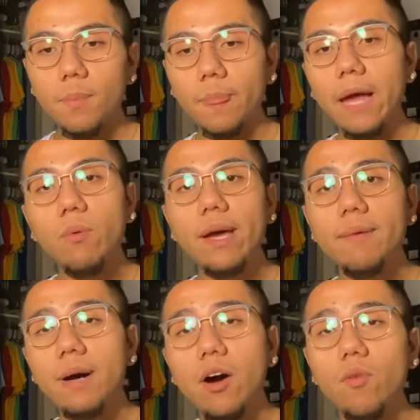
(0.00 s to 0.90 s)
I weigh
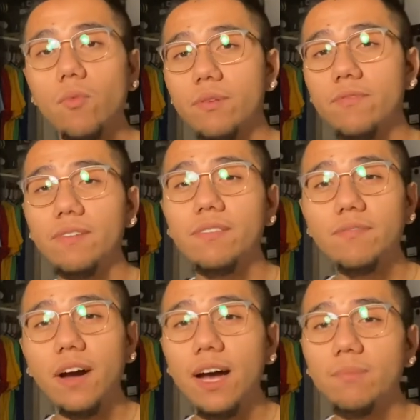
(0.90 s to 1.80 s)
about
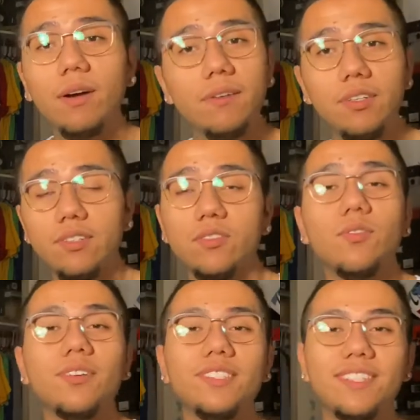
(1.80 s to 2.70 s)
155, probably during this
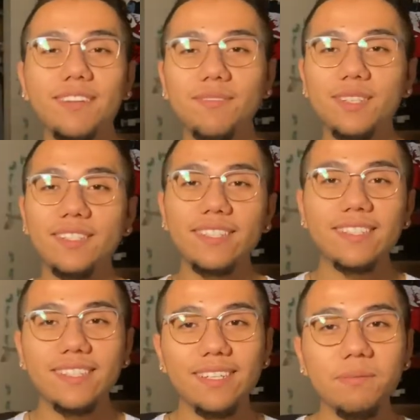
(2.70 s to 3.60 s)
quarantine
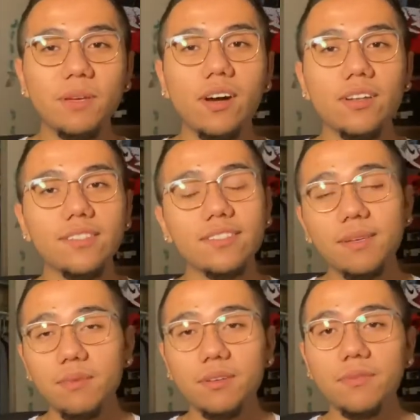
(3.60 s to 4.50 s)
160, to be honest,
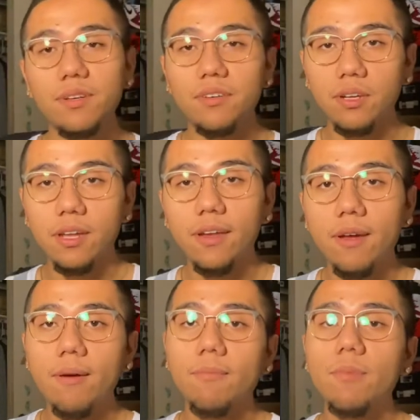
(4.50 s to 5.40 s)
keeping it real.
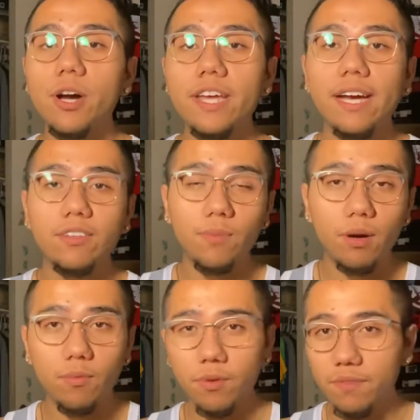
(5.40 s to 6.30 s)
But yeah,
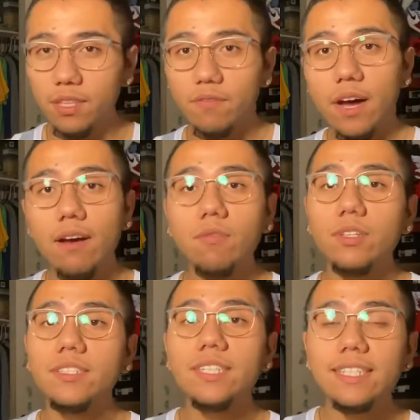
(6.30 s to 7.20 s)
around 155,
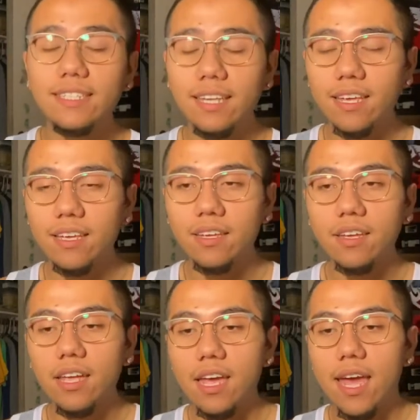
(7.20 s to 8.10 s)
160,
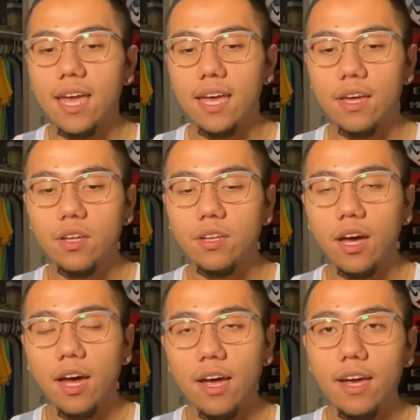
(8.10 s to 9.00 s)
and
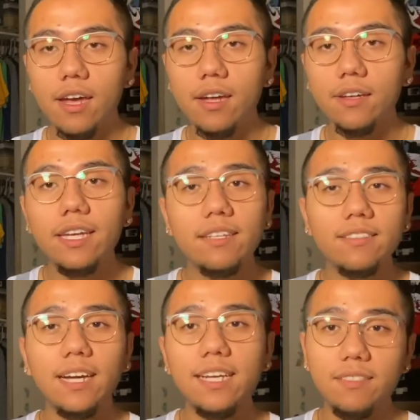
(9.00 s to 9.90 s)
I get
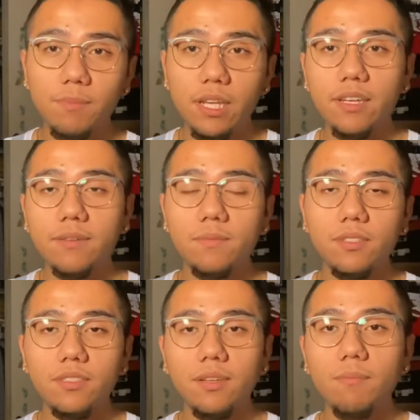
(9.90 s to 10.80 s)
size
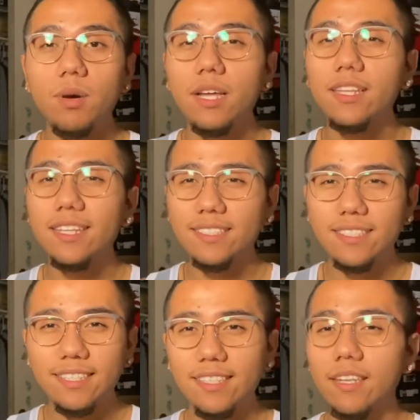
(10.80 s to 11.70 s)
mediums. But this
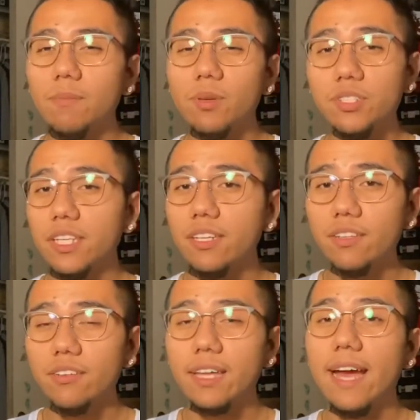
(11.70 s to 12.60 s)
season in
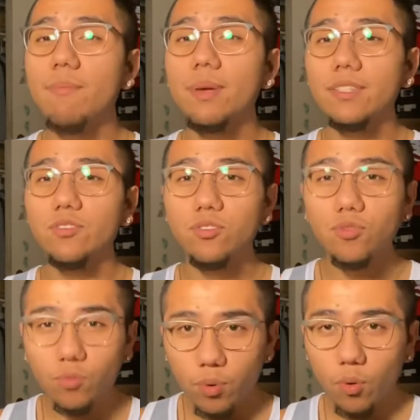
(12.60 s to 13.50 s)
particular, they have been
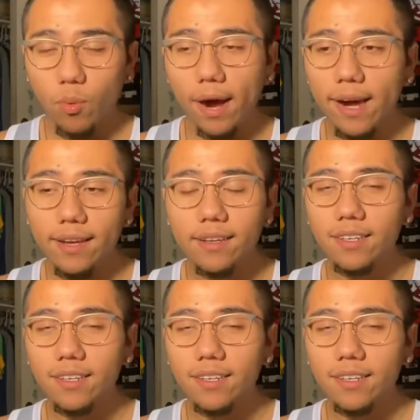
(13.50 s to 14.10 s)
super wide.